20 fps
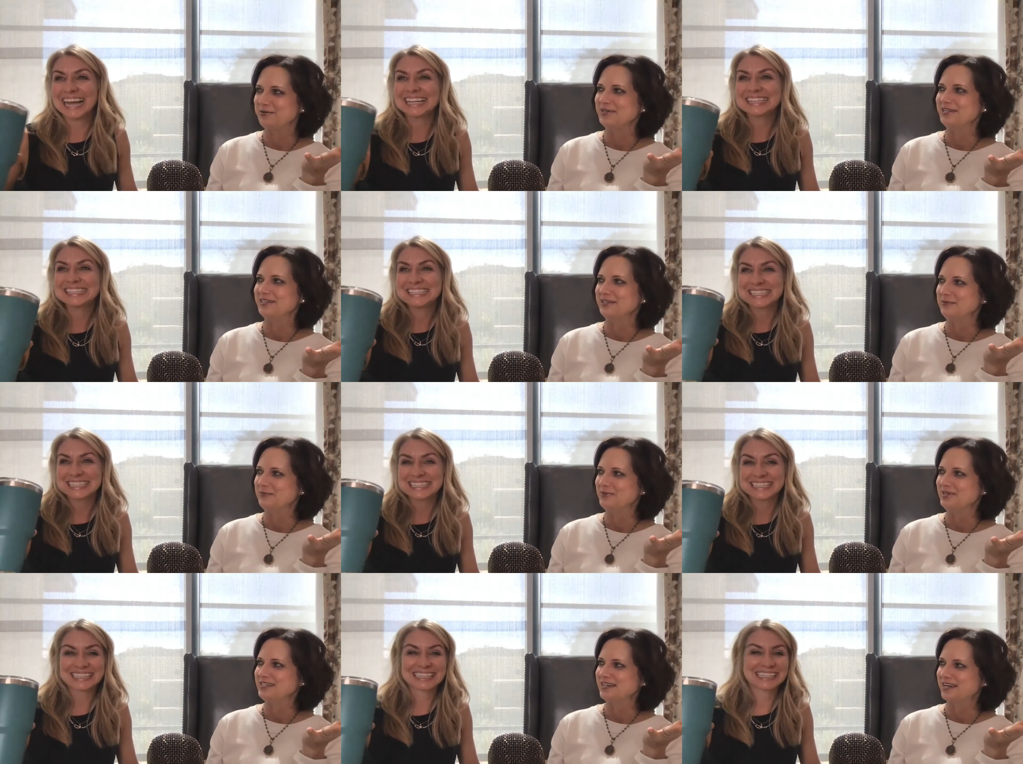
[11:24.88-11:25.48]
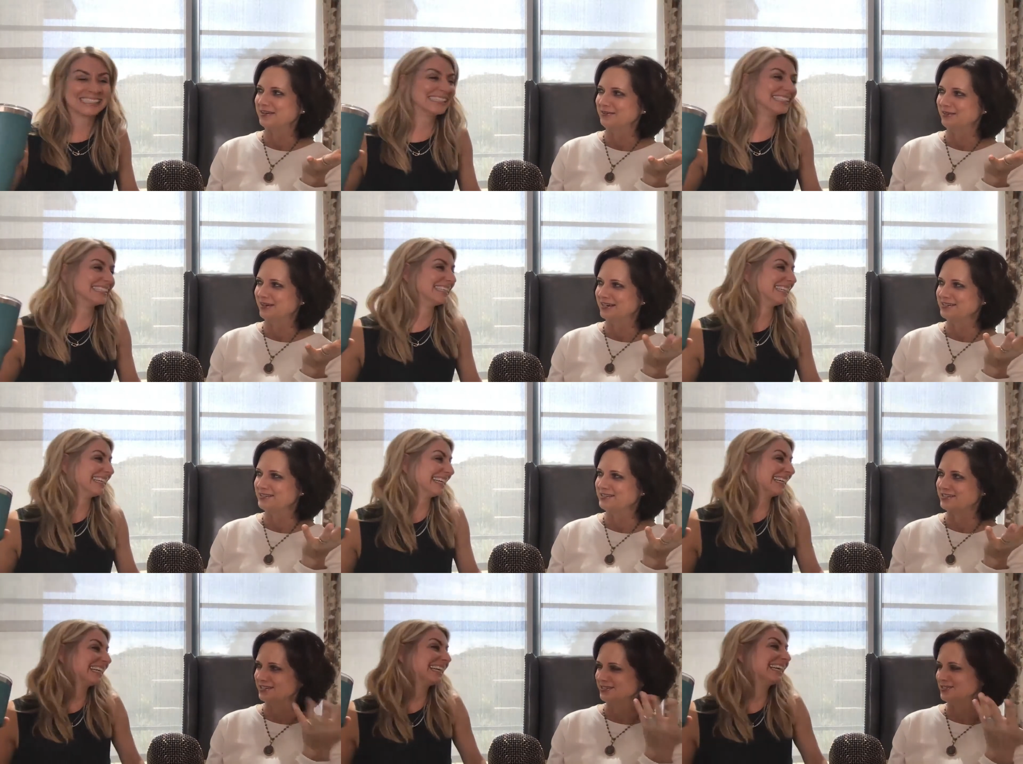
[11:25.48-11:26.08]
Speaker 1: quickly we
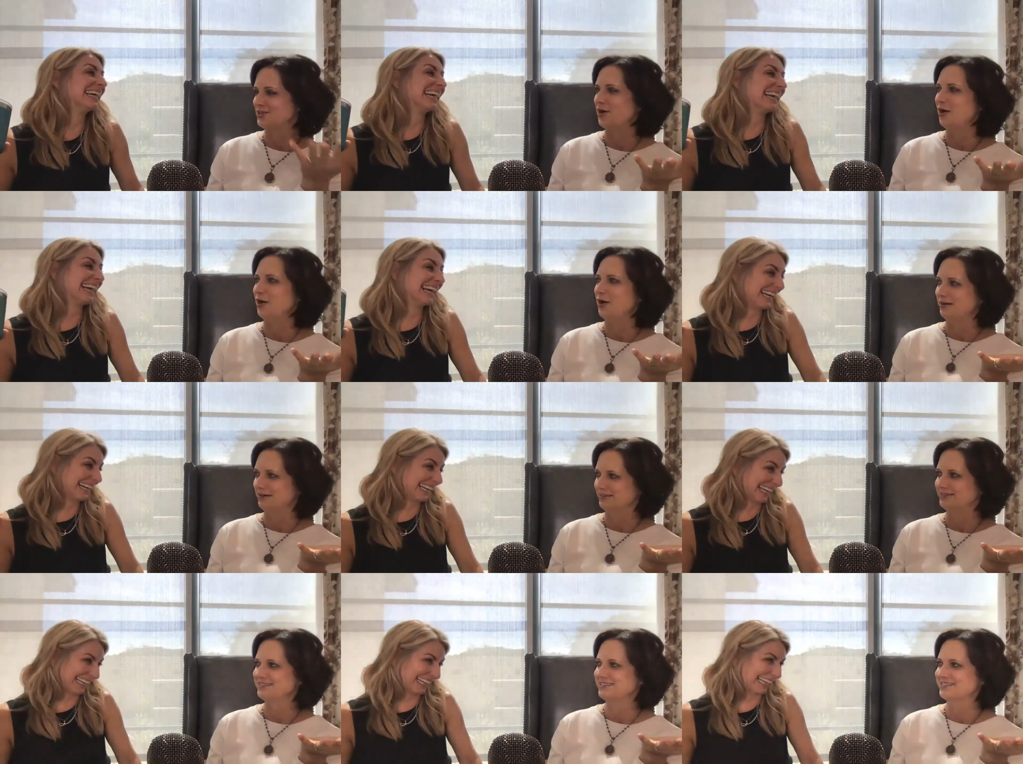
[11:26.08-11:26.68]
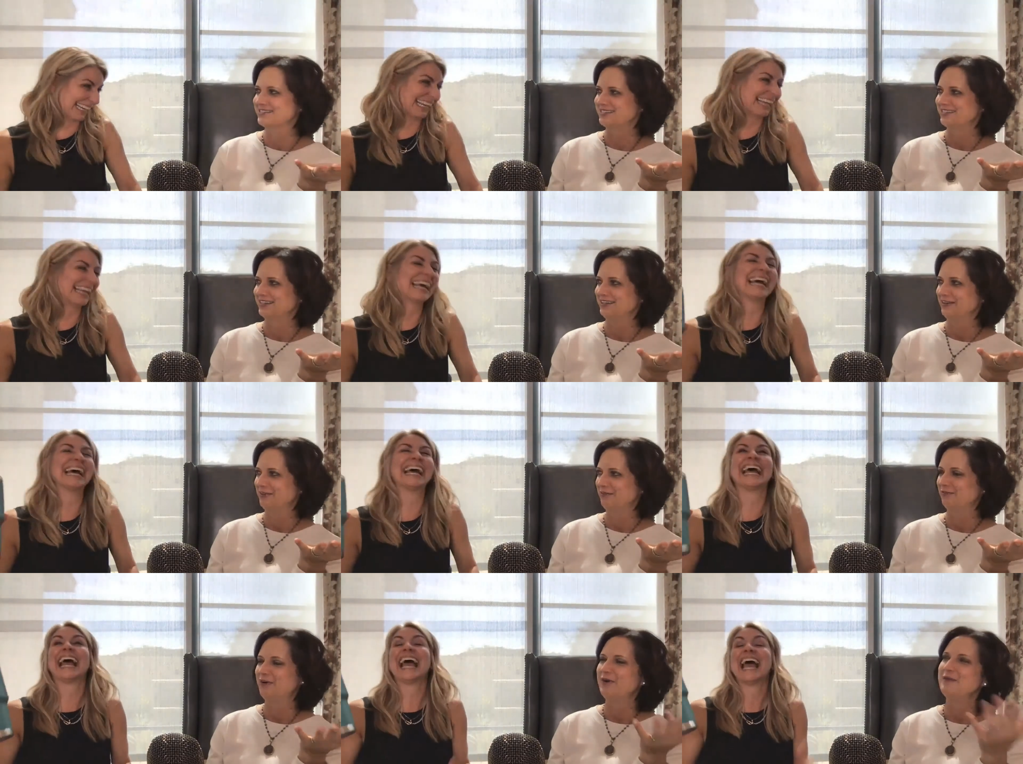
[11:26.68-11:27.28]
digressed in dogs
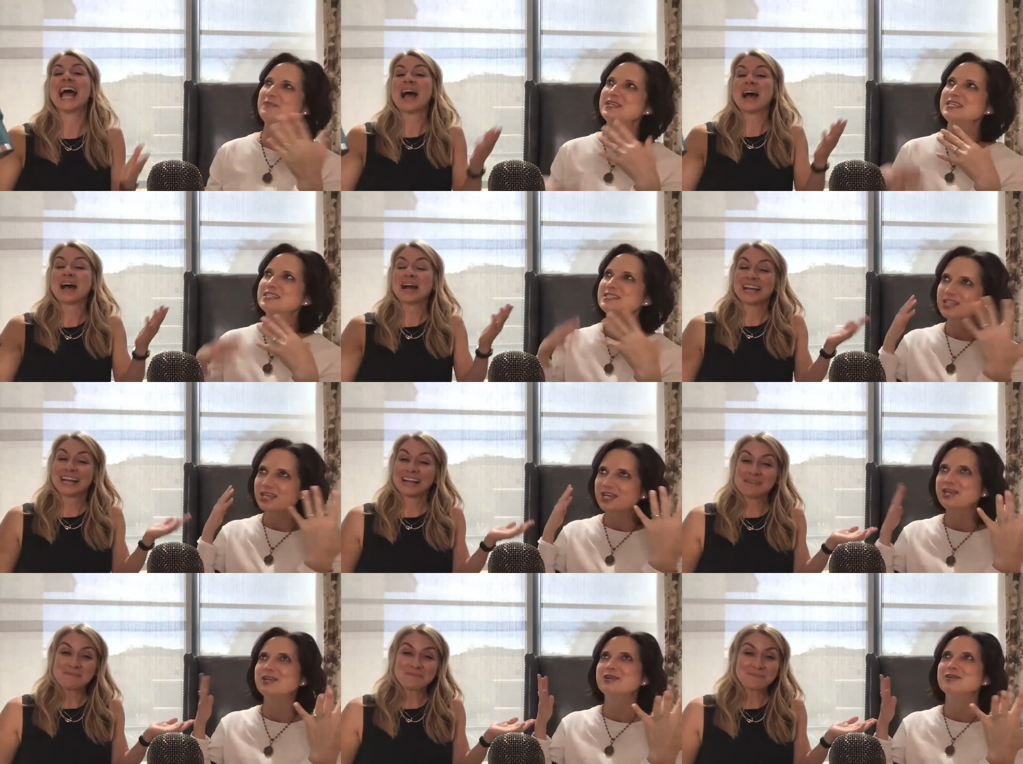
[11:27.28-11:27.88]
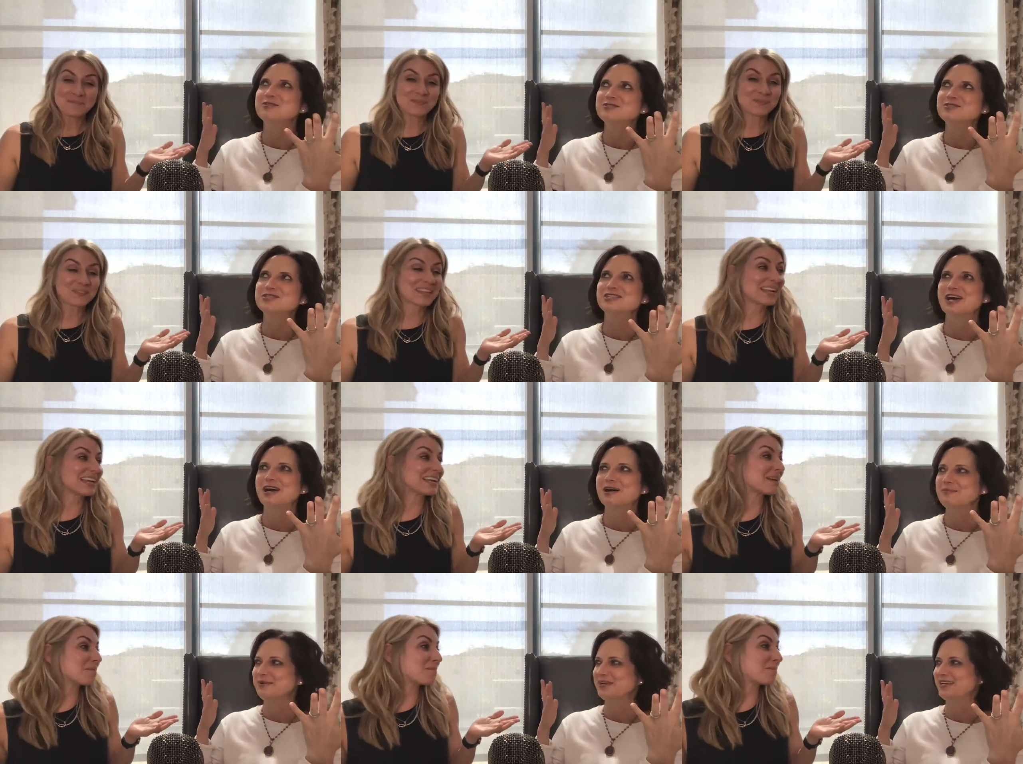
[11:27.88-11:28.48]
from this huge
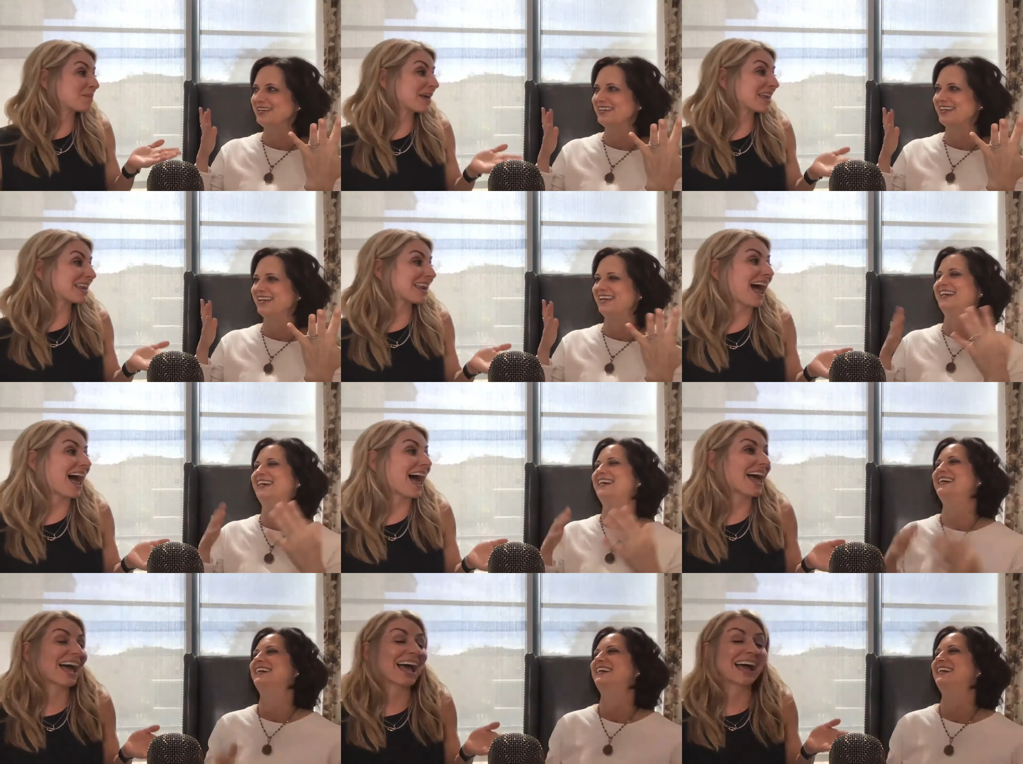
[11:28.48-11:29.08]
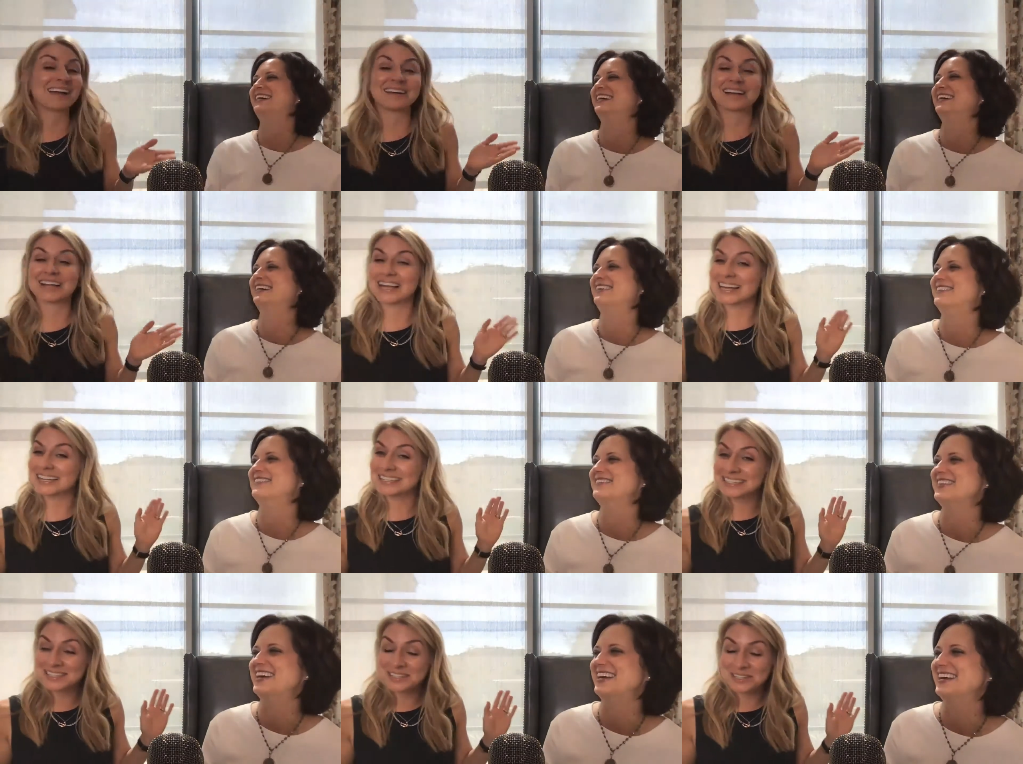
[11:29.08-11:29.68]
Speaker 2: topic. But
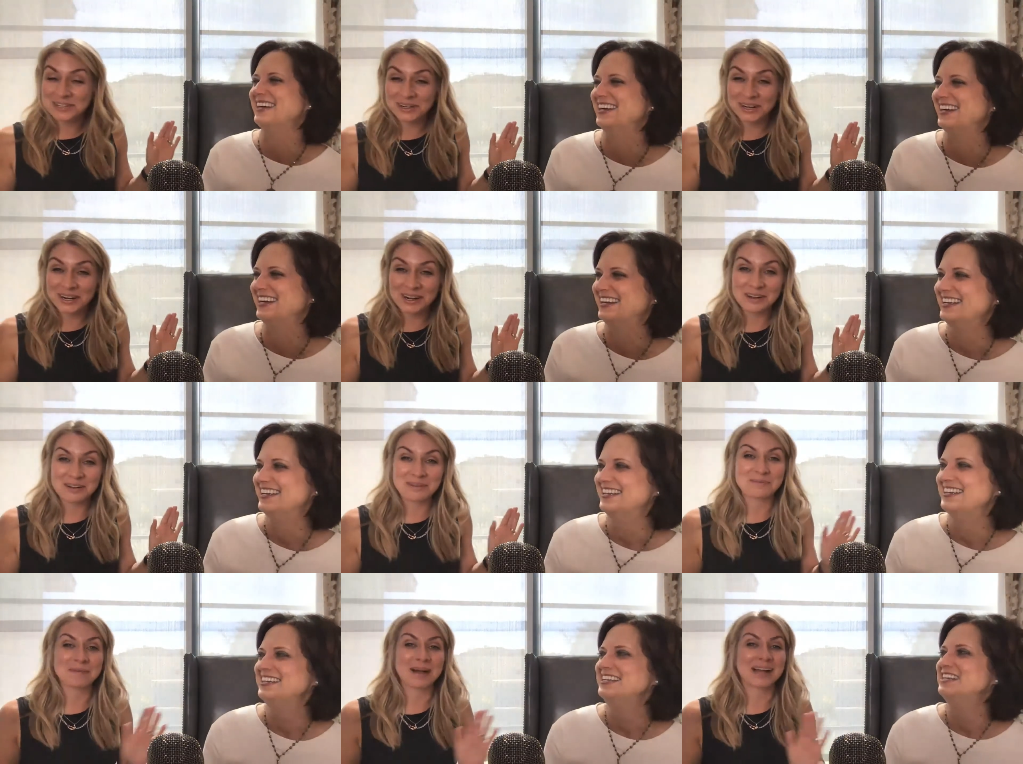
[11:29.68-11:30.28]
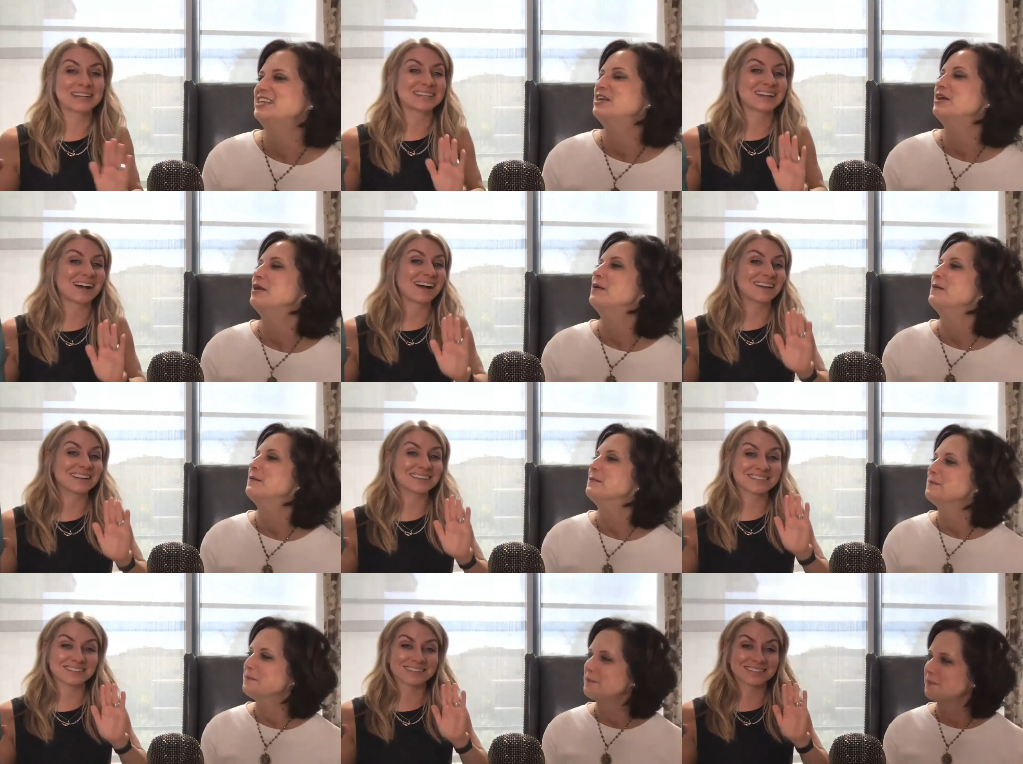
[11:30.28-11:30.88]
it's true. My
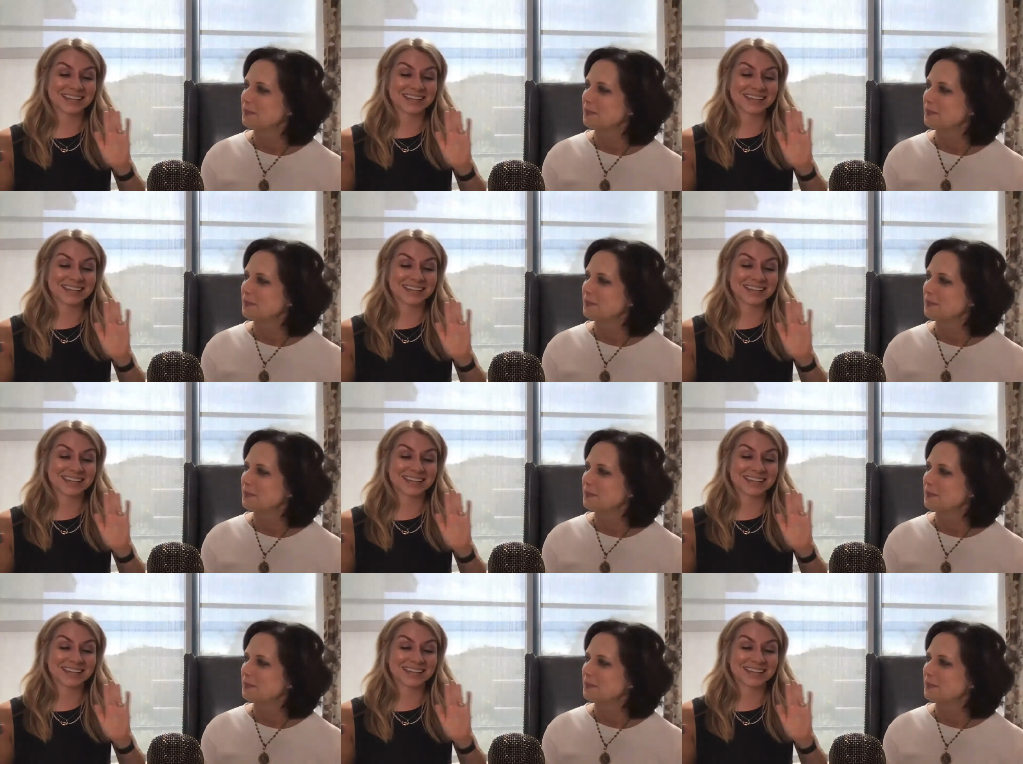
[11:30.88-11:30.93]
dogs are